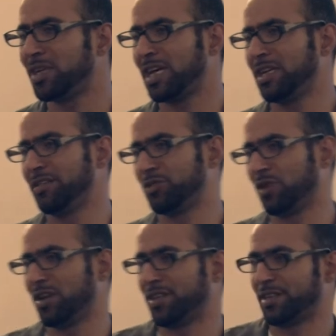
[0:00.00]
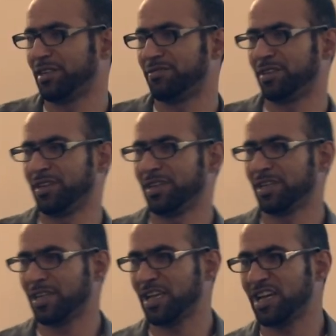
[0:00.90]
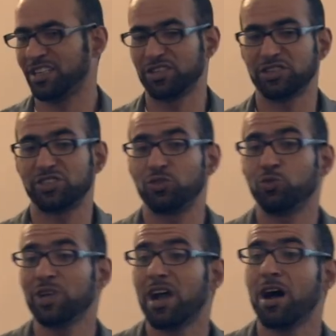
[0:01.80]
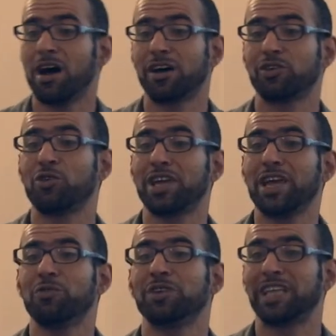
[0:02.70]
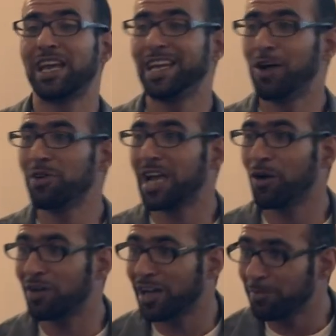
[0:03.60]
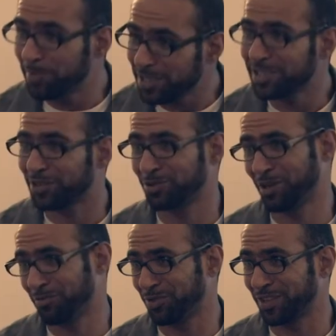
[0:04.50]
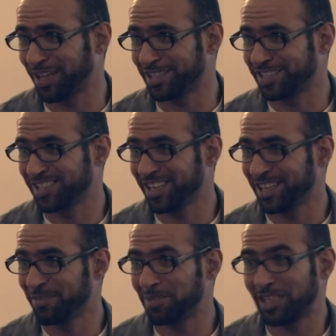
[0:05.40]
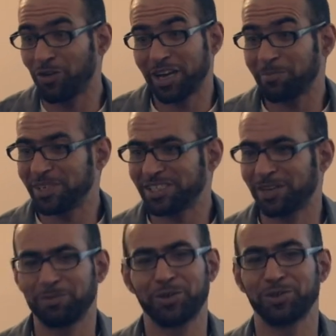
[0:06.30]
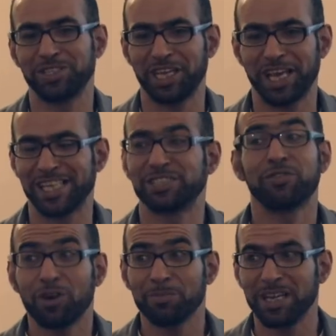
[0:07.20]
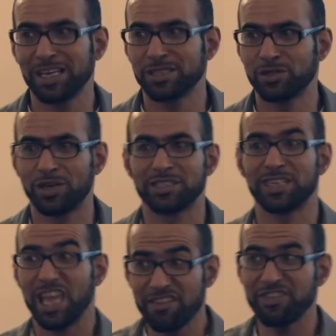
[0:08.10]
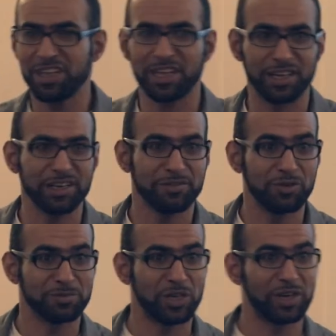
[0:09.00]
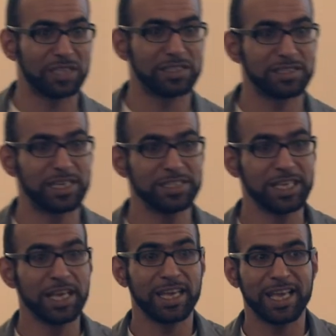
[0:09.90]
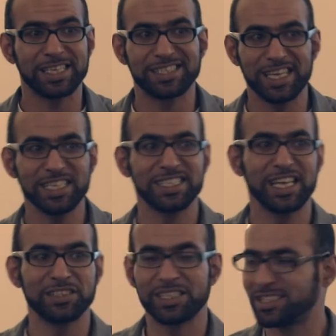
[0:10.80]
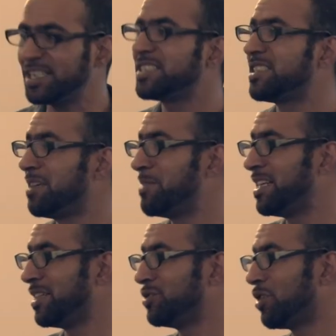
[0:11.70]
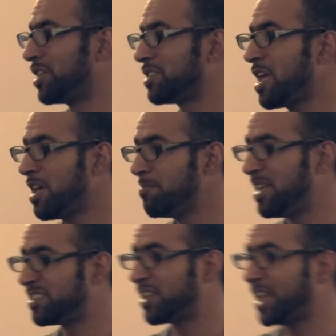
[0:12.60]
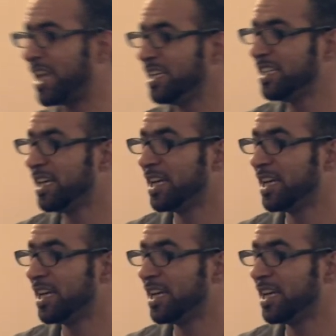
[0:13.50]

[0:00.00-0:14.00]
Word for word: we can live together even. We are okay with allowing our oppressor to live with us. But our aggressor, because he has $4 billion every year from the United States, he has $660 million military aid.